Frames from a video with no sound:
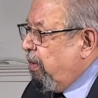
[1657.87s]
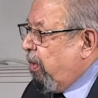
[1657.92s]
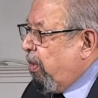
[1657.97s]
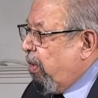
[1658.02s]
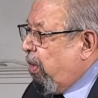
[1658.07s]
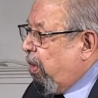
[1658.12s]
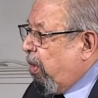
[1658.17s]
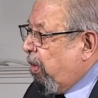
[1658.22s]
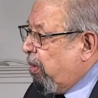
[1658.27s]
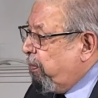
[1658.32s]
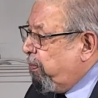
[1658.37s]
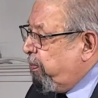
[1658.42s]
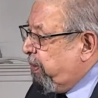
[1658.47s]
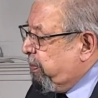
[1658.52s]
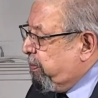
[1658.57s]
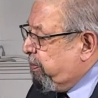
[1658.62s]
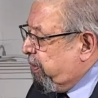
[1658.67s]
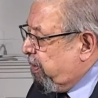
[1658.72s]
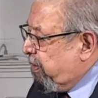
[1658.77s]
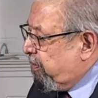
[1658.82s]
all
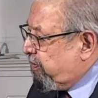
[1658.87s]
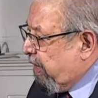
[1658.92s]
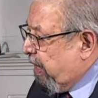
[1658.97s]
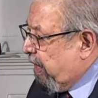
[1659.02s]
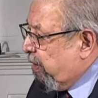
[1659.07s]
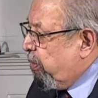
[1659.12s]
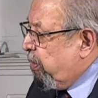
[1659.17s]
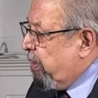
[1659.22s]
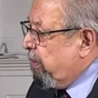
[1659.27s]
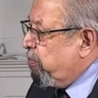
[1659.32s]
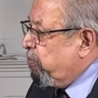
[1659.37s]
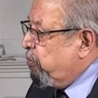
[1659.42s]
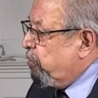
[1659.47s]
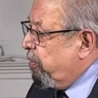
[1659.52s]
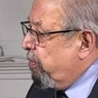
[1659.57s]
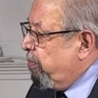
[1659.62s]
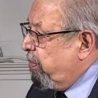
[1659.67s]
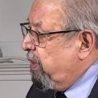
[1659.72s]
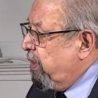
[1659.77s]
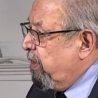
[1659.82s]
people of IOM who
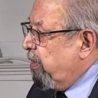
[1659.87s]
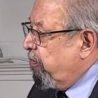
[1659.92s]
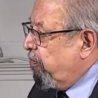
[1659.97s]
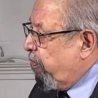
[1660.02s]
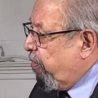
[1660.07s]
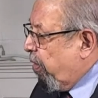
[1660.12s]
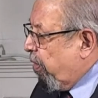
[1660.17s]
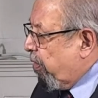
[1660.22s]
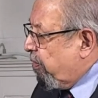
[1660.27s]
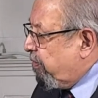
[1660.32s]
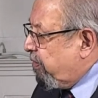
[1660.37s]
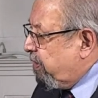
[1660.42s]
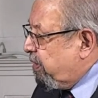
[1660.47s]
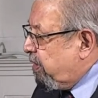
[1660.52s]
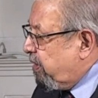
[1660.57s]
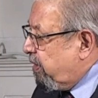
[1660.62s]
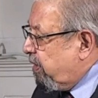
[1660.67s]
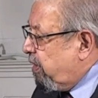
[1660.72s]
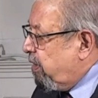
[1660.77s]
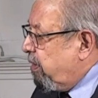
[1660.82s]
have been involved in
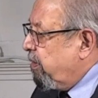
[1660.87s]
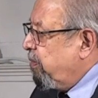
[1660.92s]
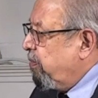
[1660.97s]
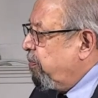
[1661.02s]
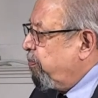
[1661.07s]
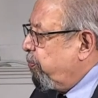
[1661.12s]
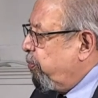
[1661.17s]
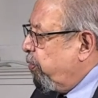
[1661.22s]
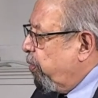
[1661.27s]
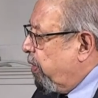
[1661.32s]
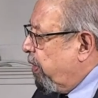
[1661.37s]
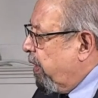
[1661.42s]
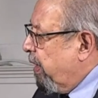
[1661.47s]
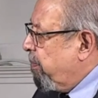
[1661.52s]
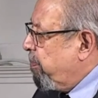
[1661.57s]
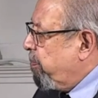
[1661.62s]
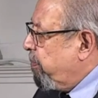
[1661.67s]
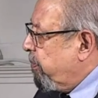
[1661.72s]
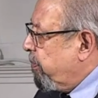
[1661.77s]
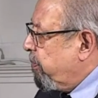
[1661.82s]
the
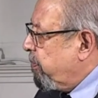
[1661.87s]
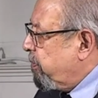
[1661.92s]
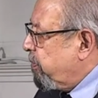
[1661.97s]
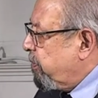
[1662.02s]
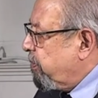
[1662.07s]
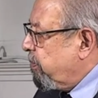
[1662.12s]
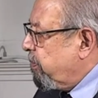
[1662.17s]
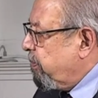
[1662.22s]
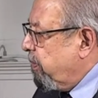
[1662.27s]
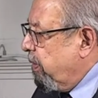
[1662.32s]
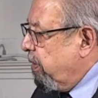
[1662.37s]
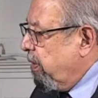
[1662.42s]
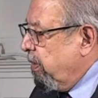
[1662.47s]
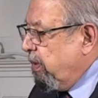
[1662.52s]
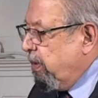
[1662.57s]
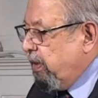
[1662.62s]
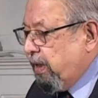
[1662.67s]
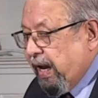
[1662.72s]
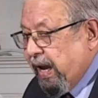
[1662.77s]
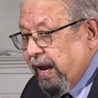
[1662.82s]
program,
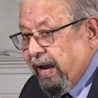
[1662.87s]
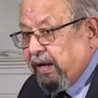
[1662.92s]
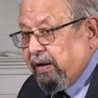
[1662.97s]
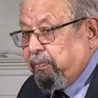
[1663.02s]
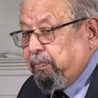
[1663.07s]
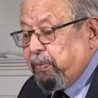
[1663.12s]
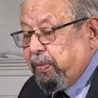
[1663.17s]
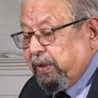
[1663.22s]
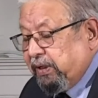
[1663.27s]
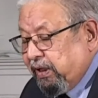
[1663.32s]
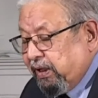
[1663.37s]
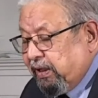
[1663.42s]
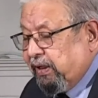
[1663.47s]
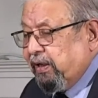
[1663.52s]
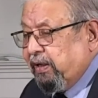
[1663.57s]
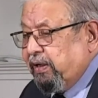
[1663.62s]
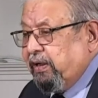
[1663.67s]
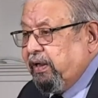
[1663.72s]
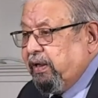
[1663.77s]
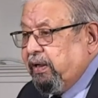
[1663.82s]
and
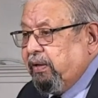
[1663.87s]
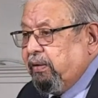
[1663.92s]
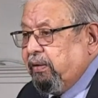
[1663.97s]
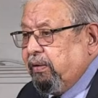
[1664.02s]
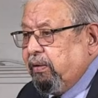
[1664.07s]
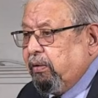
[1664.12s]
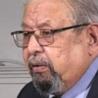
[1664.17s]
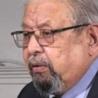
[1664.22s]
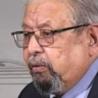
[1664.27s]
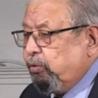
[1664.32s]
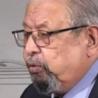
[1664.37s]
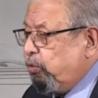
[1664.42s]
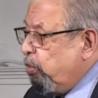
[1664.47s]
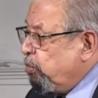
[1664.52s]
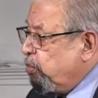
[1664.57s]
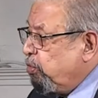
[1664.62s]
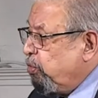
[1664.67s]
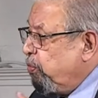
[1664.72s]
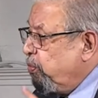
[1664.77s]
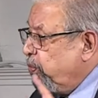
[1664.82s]
particularly
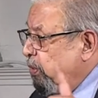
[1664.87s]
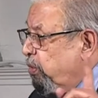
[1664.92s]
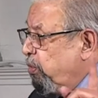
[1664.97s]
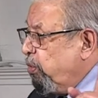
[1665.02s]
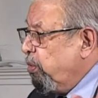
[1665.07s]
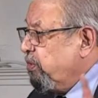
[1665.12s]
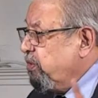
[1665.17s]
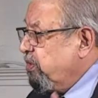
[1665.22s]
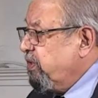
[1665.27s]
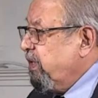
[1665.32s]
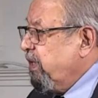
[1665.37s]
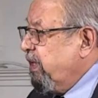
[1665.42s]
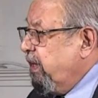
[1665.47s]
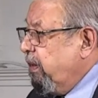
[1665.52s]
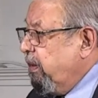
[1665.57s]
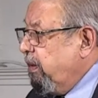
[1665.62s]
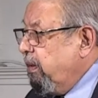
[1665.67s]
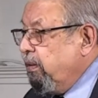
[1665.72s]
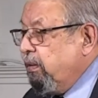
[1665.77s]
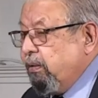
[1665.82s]
those whom we don't see,
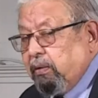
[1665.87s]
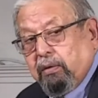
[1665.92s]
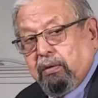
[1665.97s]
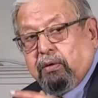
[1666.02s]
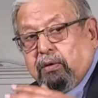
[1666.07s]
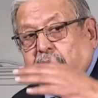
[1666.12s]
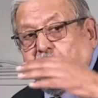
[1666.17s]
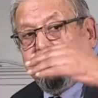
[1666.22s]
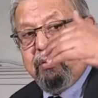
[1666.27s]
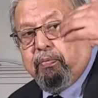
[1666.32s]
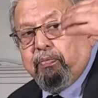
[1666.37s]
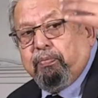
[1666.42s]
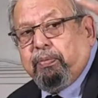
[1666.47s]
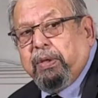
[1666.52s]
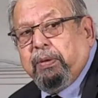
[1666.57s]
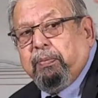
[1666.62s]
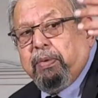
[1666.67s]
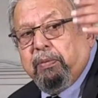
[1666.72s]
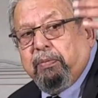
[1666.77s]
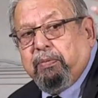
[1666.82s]
you know,
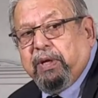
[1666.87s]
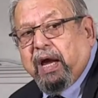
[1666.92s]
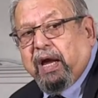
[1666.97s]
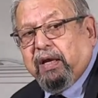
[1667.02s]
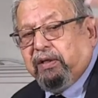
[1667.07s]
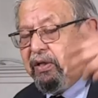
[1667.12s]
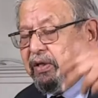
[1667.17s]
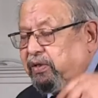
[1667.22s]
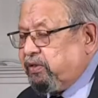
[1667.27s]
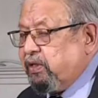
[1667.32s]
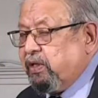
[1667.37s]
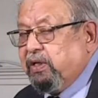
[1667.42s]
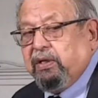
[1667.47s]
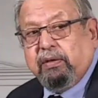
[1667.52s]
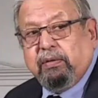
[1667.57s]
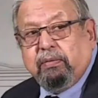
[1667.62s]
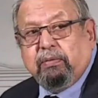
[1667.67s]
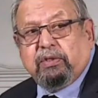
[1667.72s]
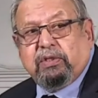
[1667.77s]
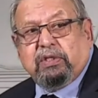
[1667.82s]
people behind the
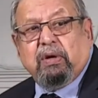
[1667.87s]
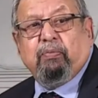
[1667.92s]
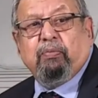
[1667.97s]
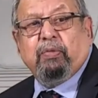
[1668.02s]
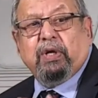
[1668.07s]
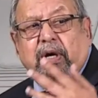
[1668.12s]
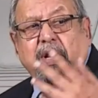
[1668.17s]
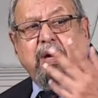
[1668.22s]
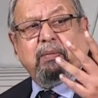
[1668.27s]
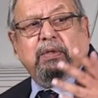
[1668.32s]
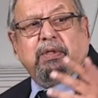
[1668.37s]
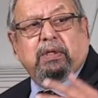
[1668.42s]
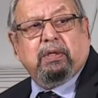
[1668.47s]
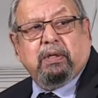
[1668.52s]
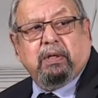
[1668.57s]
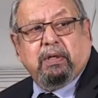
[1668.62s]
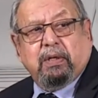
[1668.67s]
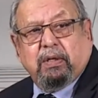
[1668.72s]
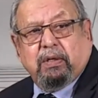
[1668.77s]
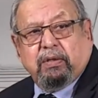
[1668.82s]
scene somewhere, I mean,
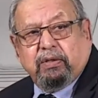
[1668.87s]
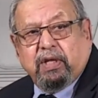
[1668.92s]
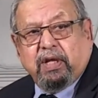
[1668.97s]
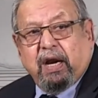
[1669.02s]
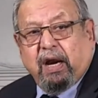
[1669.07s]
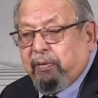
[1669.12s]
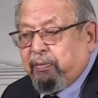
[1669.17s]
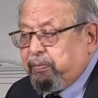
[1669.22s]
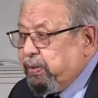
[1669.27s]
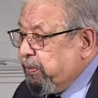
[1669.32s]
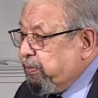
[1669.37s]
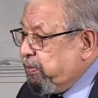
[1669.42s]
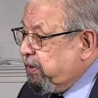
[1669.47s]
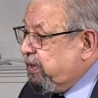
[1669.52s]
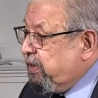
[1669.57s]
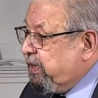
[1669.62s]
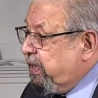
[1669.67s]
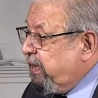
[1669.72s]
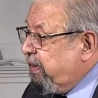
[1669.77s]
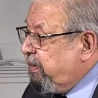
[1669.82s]
there are people
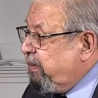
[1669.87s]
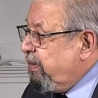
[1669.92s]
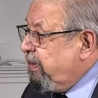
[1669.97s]
there